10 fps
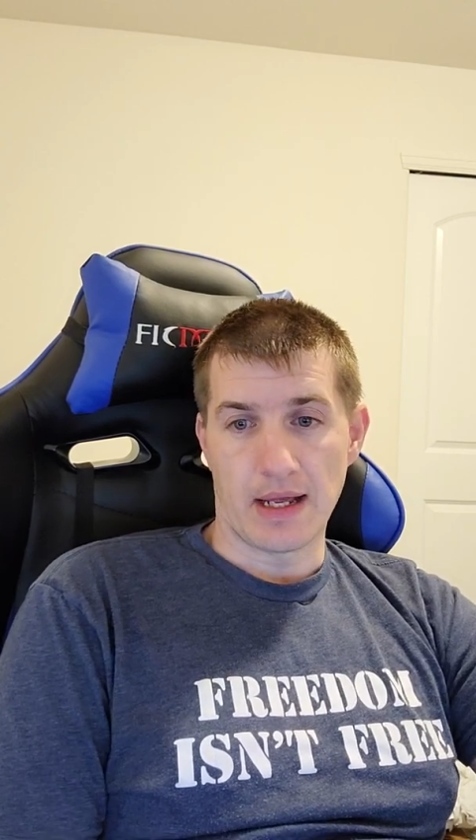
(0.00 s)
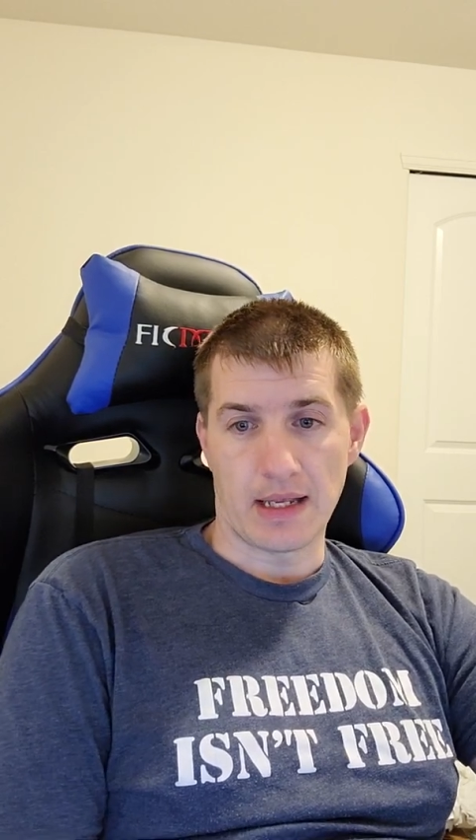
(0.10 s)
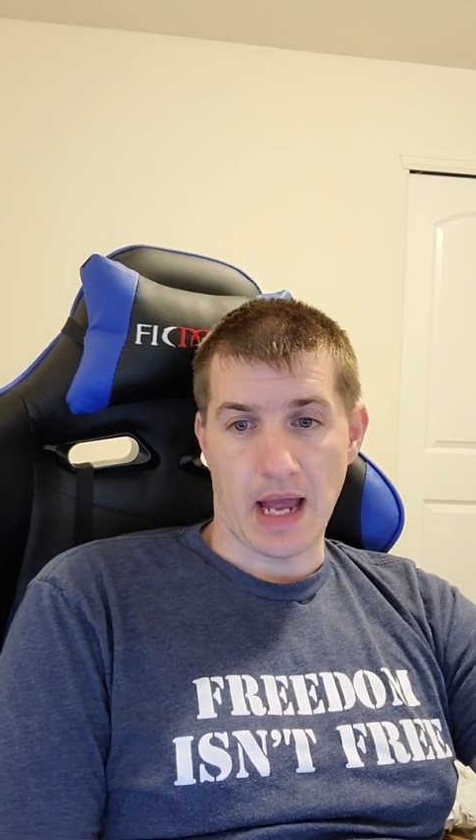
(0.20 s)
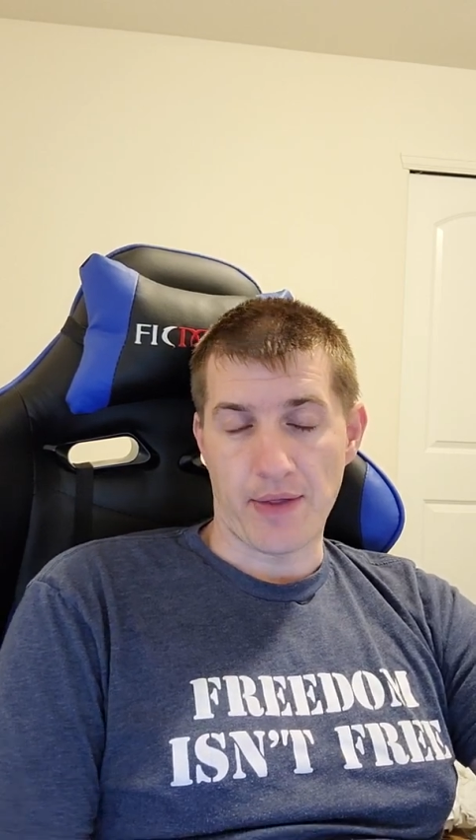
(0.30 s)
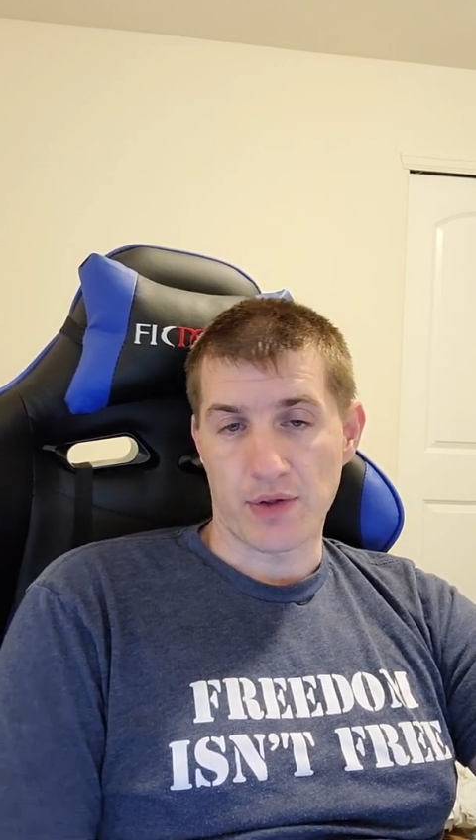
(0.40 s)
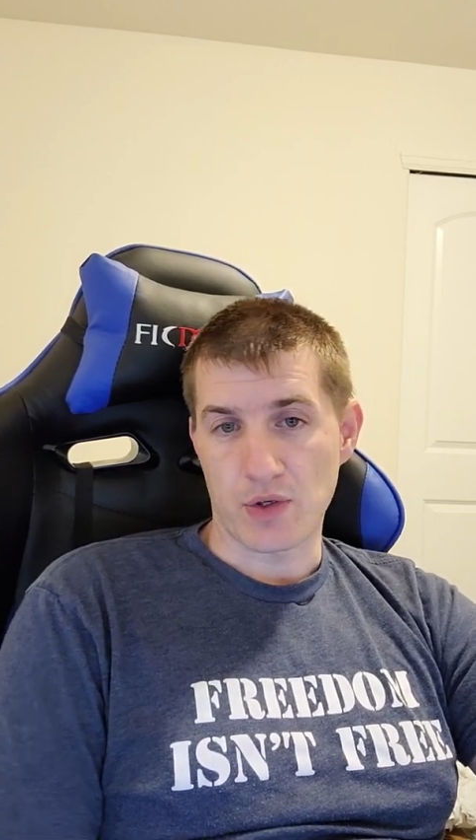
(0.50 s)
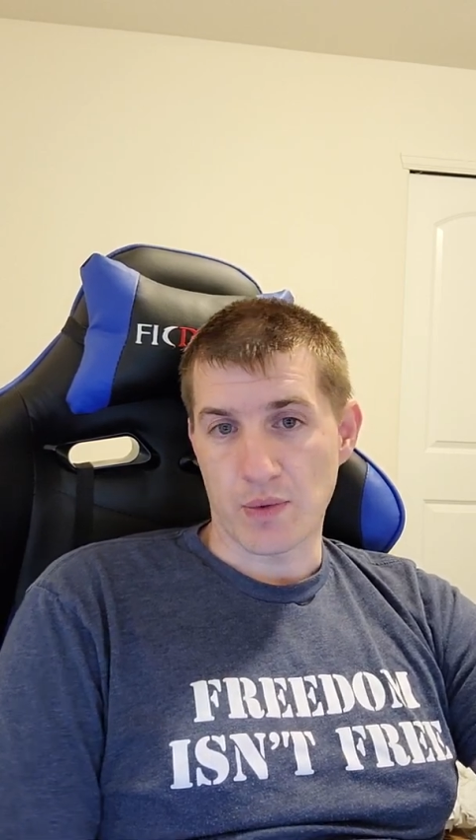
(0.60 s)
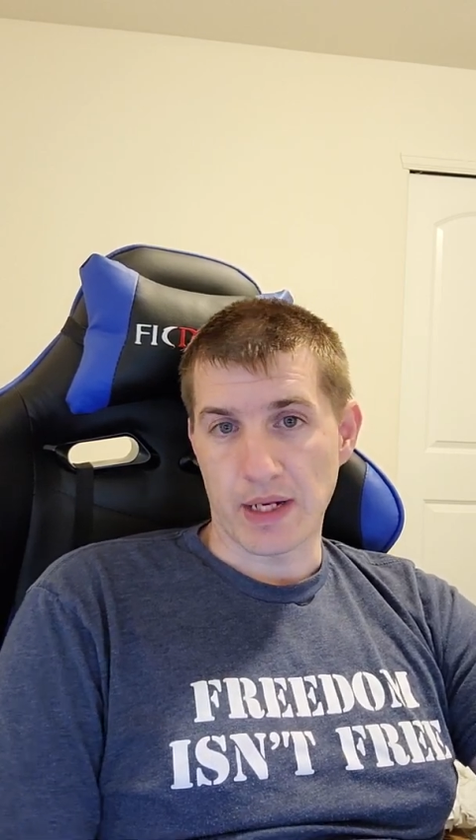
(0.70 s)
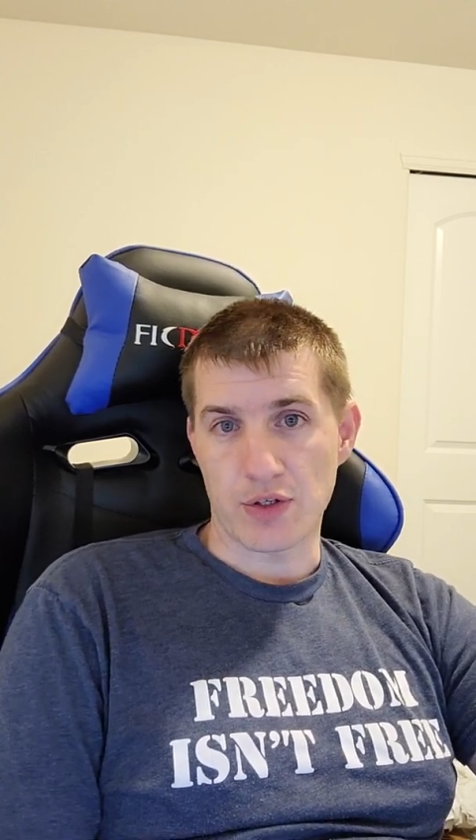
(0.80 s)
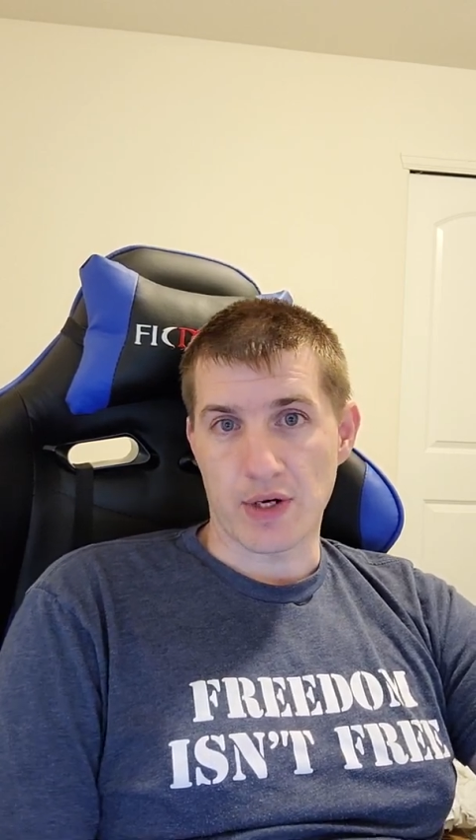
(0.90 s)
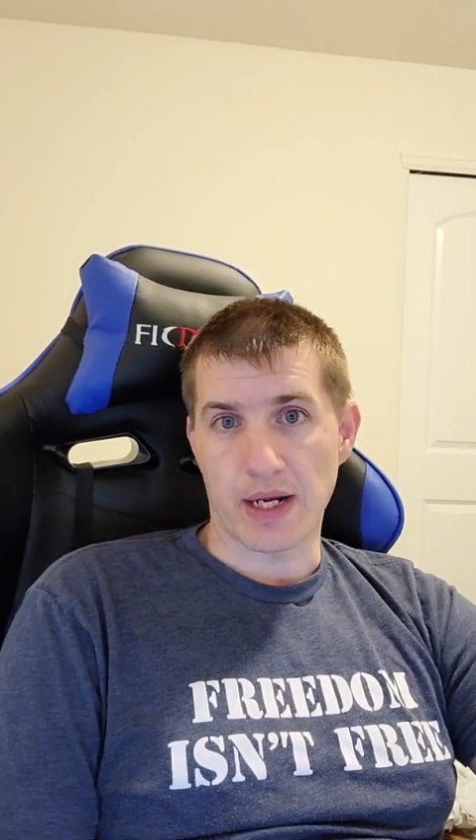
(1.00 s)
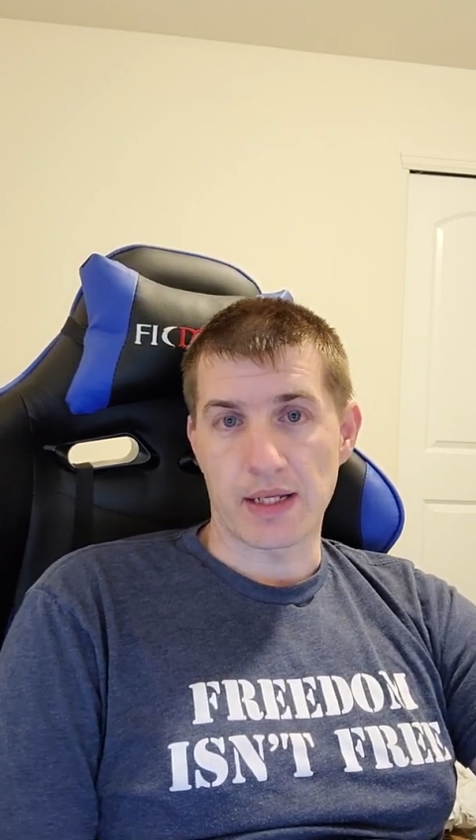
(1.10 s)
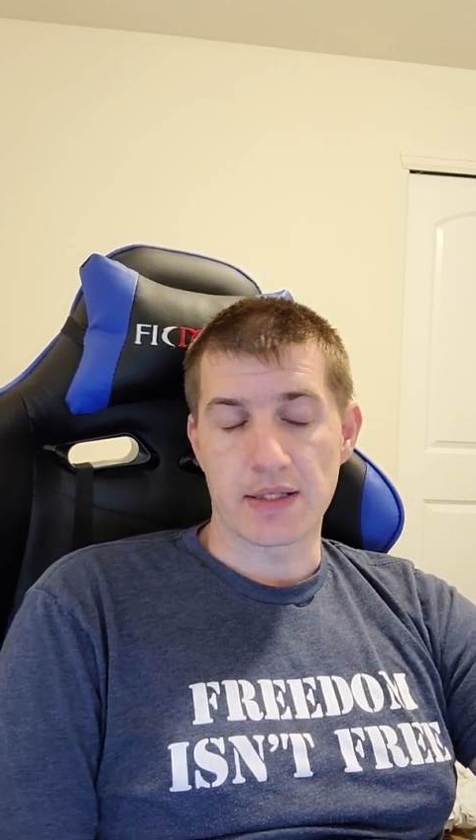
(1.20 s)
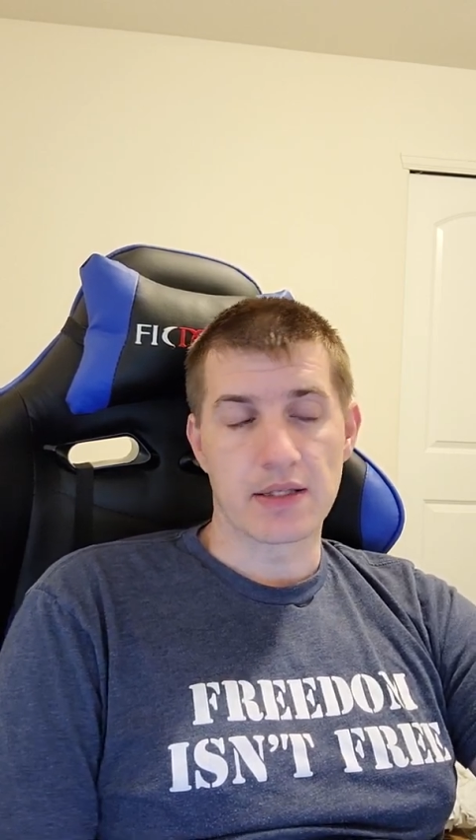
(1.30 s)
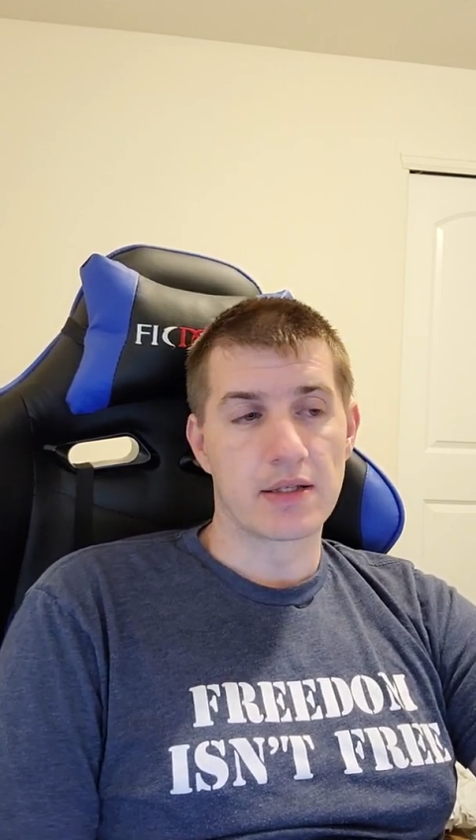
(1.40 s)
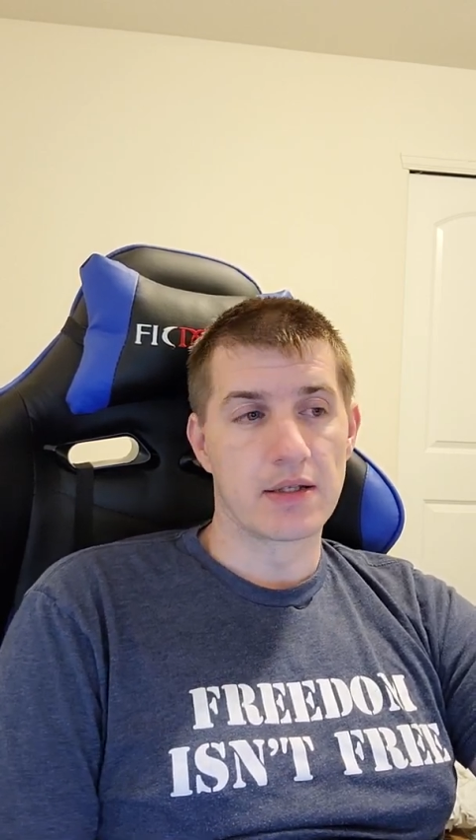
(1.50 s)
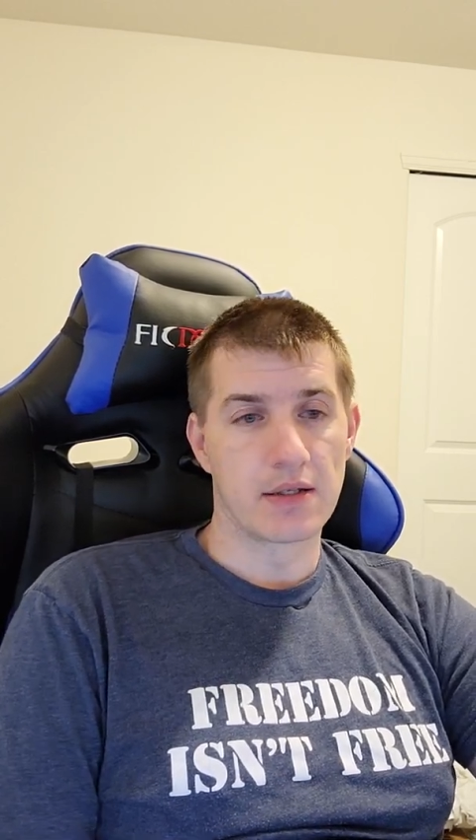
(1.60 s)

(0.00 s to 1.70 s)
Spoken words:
gather the 20 trades,